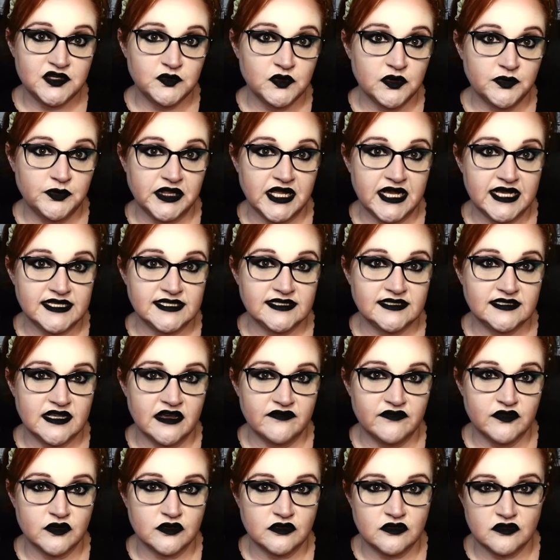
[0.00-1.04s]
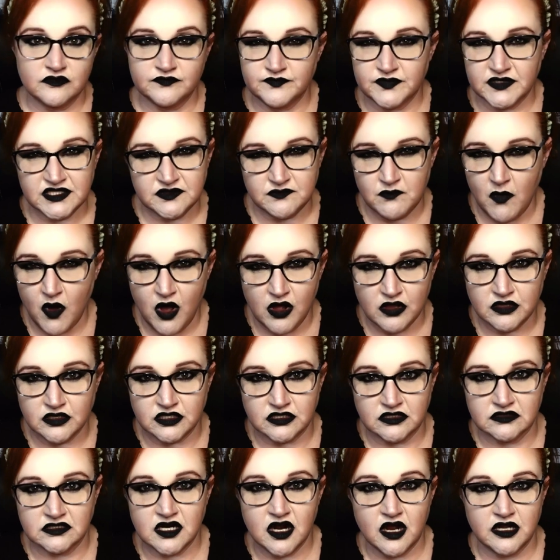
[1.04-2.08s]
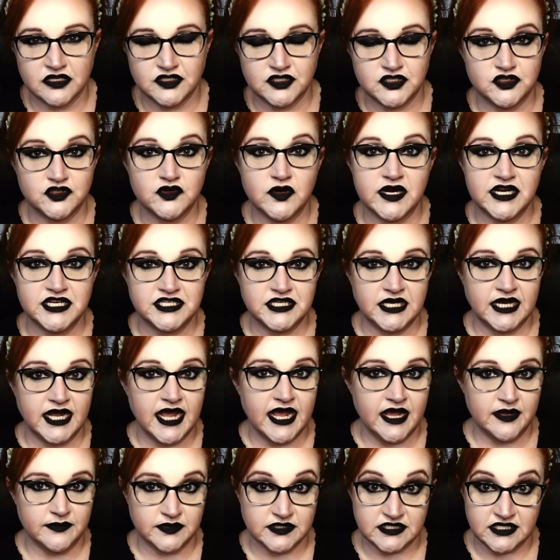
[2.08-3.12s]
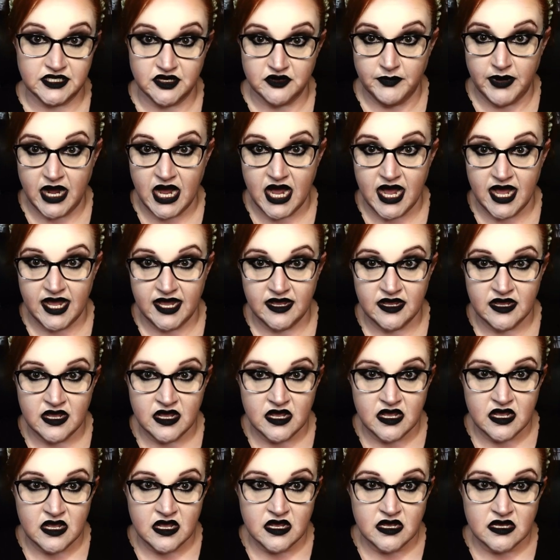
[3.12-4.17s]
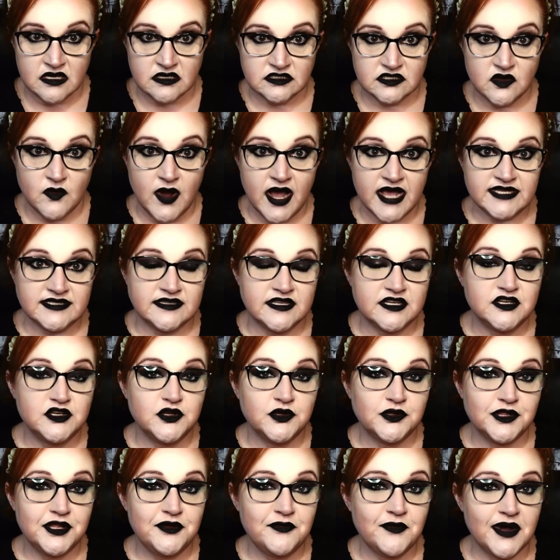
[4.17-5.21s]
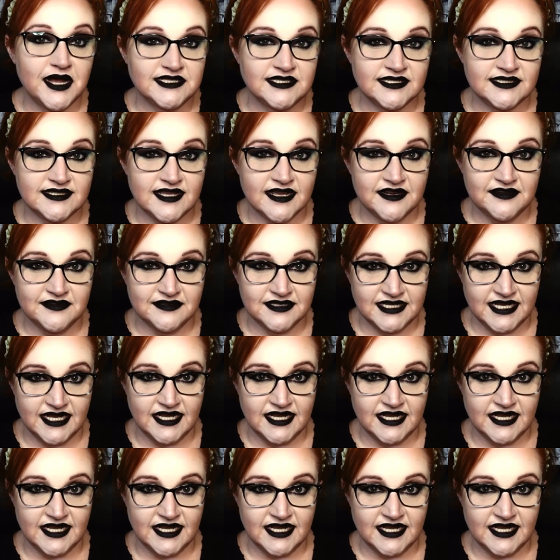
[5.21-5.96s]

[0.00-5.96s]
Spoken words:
to replace several smaller concentration camps nearby. So as the newlyweds settled